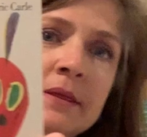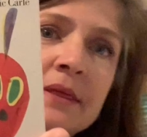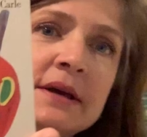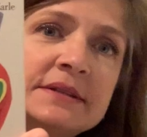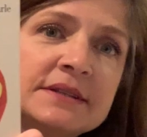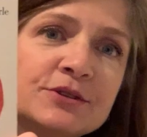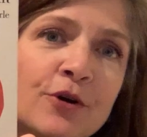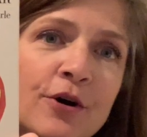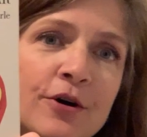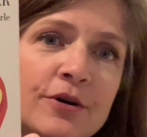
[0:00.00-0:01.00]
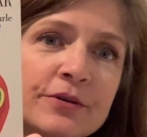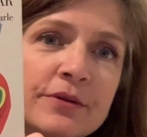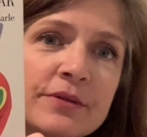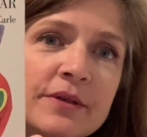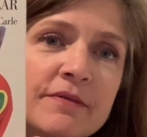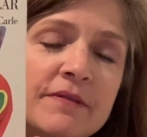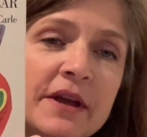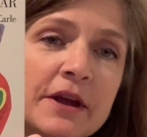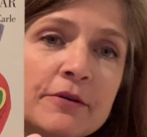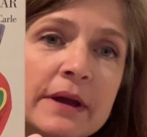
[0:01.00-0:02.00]
This is called The
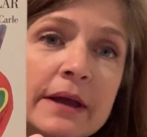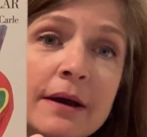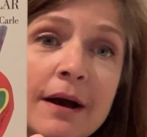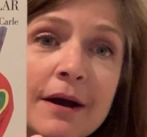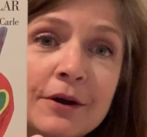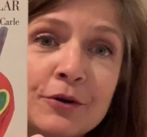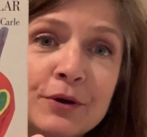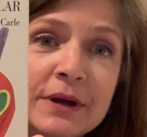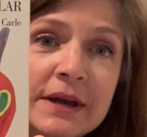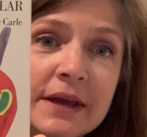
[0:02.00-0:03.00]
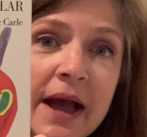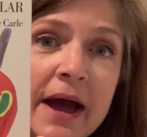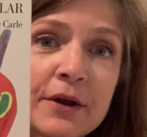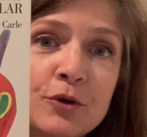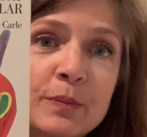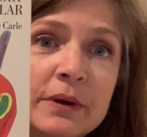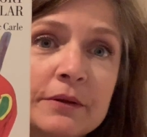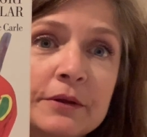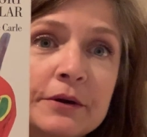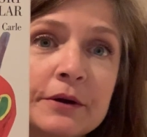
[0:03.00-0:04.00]
Very Hungry
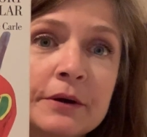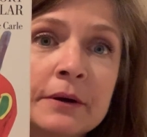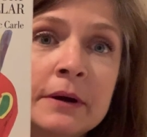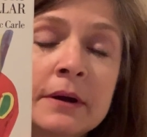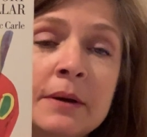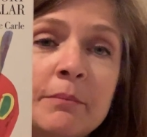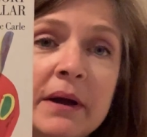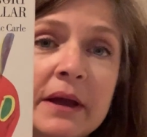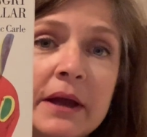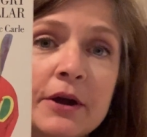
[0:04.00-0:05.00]
Caterpillar by